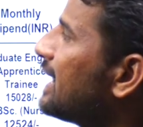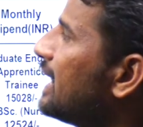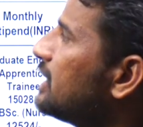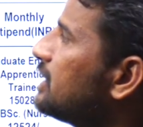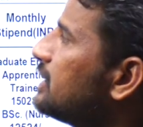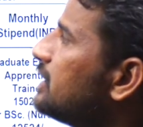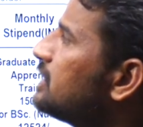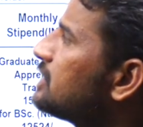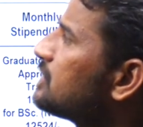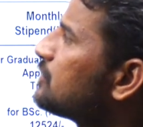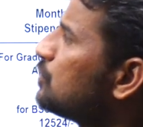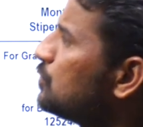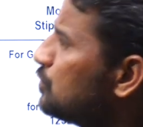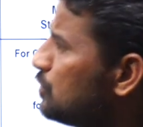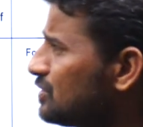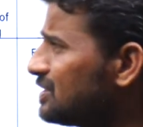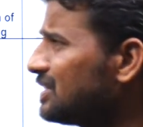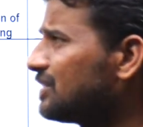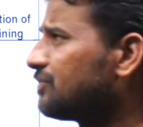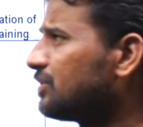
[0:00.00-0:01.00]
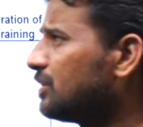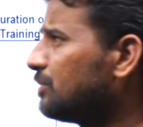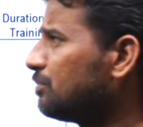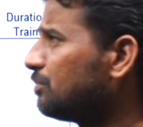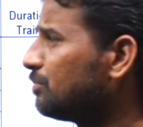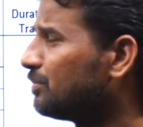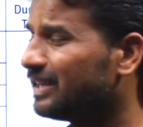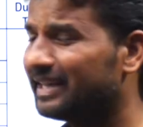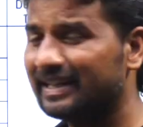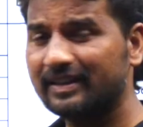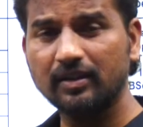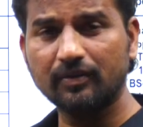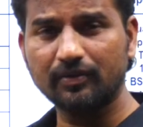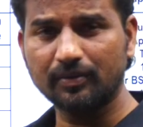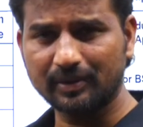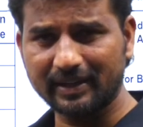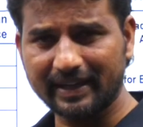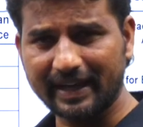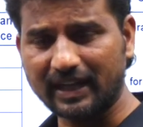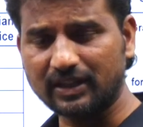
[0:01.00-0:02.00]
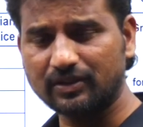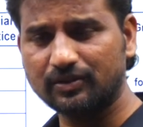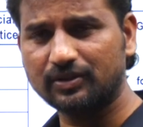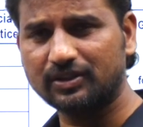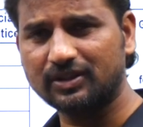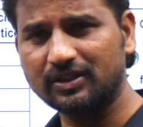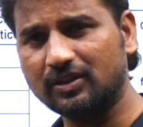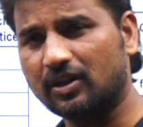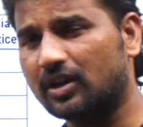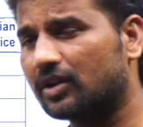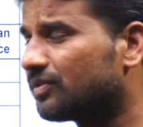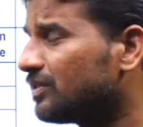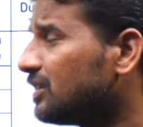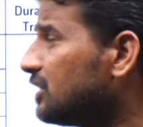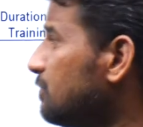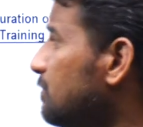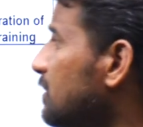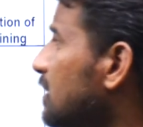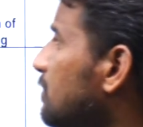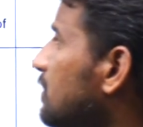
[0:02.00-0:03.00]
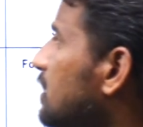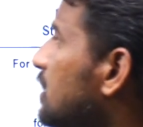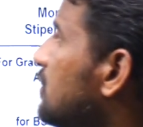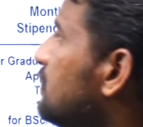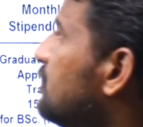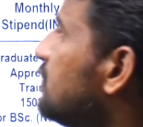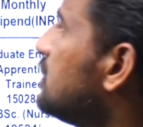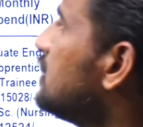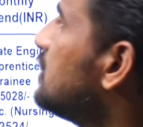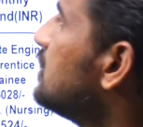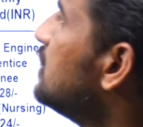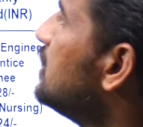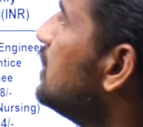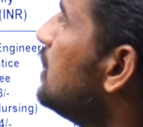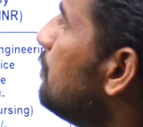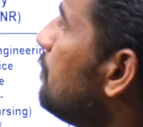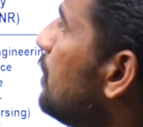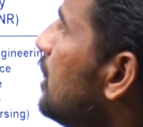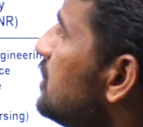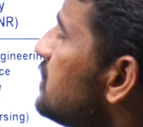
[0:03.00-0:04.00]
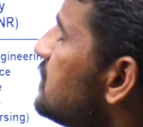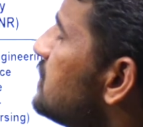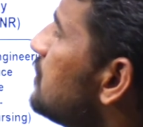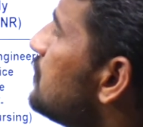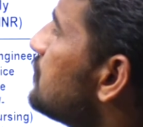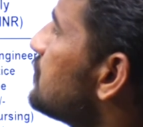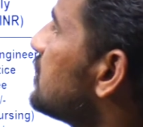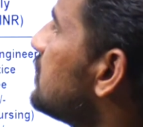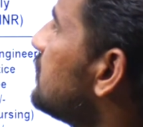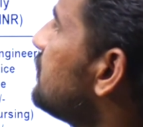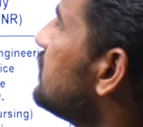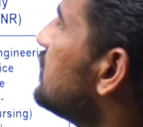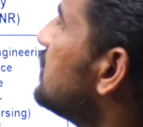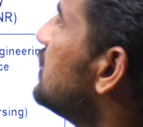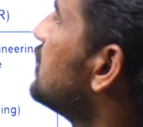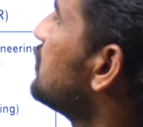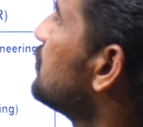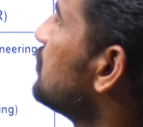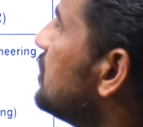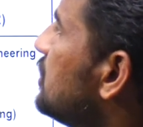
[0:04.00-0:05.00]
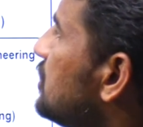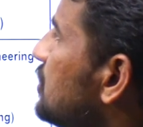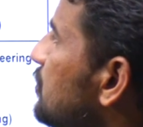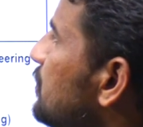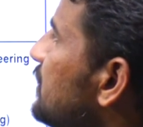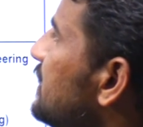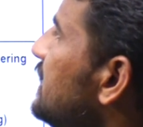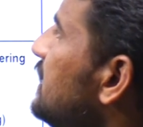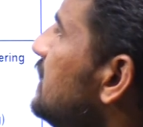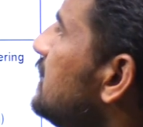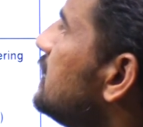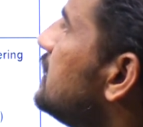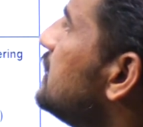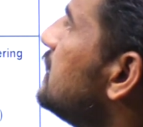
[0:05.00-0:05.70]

candidates. Those are from either from the graduation or from the diploma of passed outs of 2020,